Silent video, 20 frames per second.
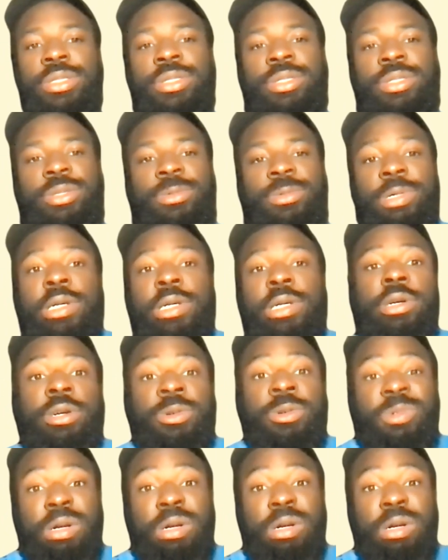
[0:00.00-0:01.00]

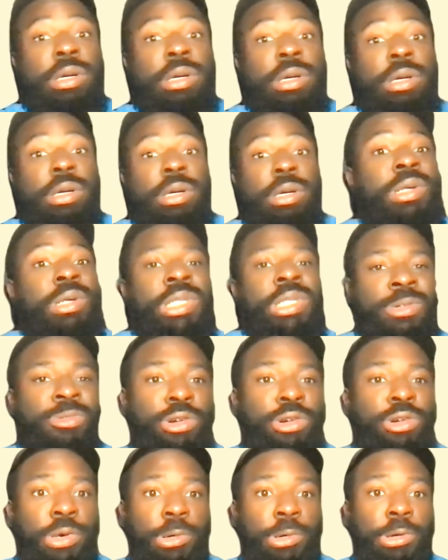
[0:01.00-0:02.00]
regardless of who the
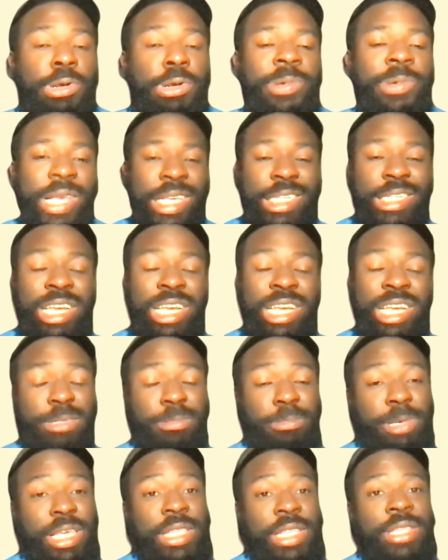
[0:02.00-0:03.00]
quarterback has
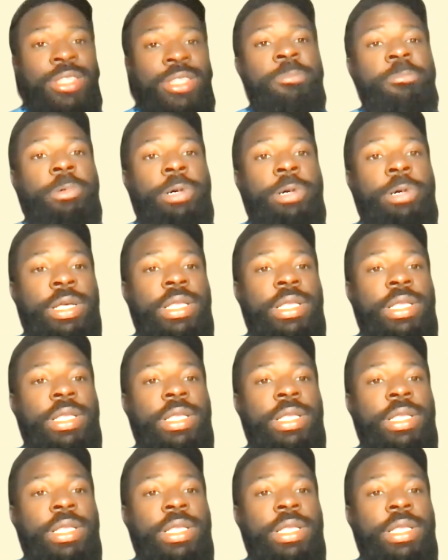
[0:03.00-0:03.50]
been. But